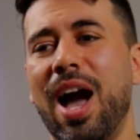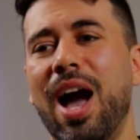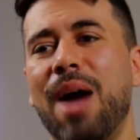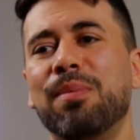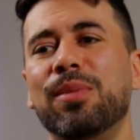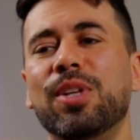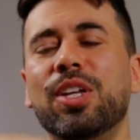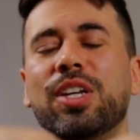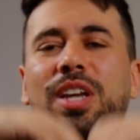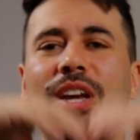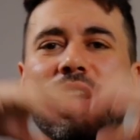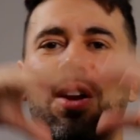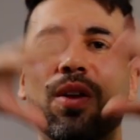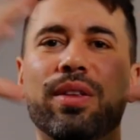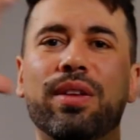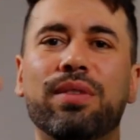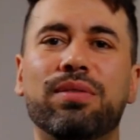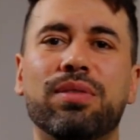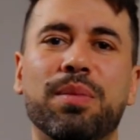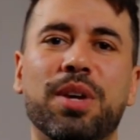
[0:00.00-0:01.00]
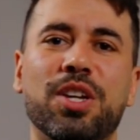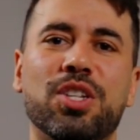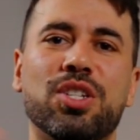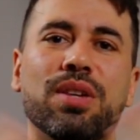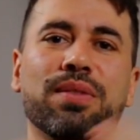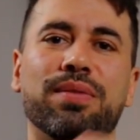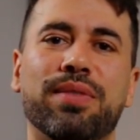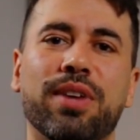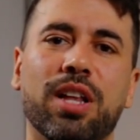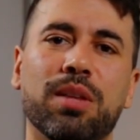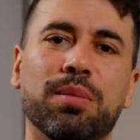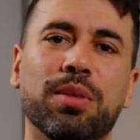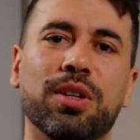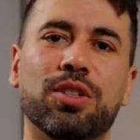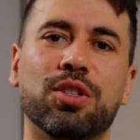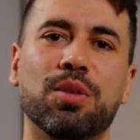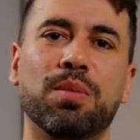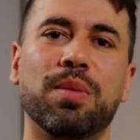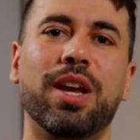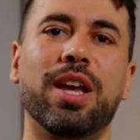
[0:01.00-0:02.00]
I'm looking at all the information
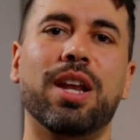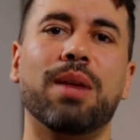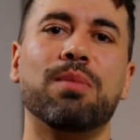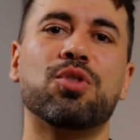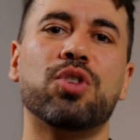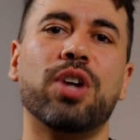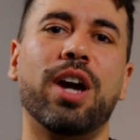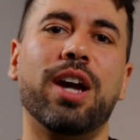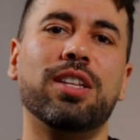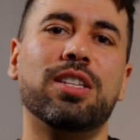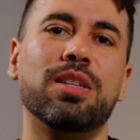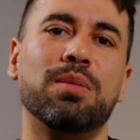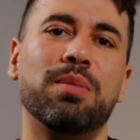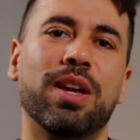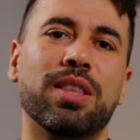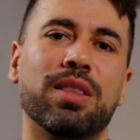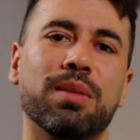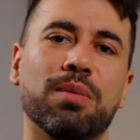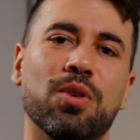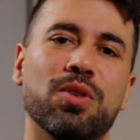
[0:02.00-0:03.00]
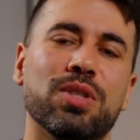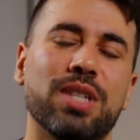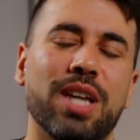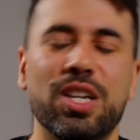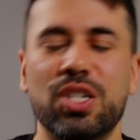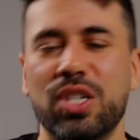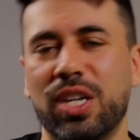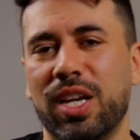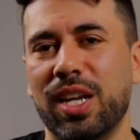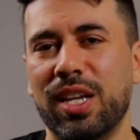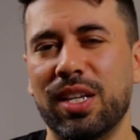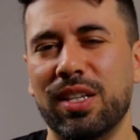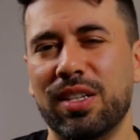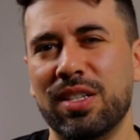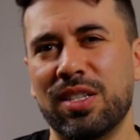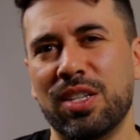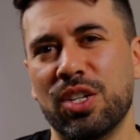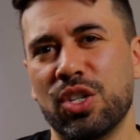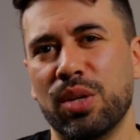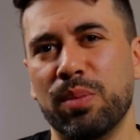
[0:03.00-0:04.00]
available to me and I'm trying to make the most educated
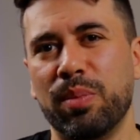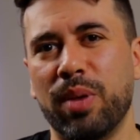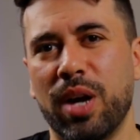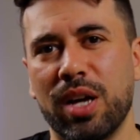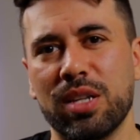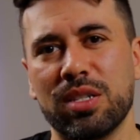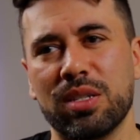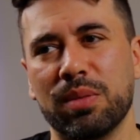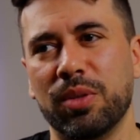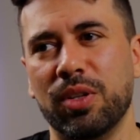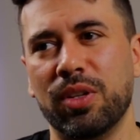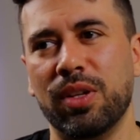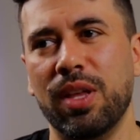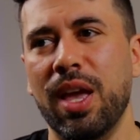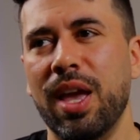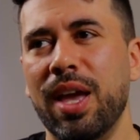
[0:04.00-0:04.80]
decision possible.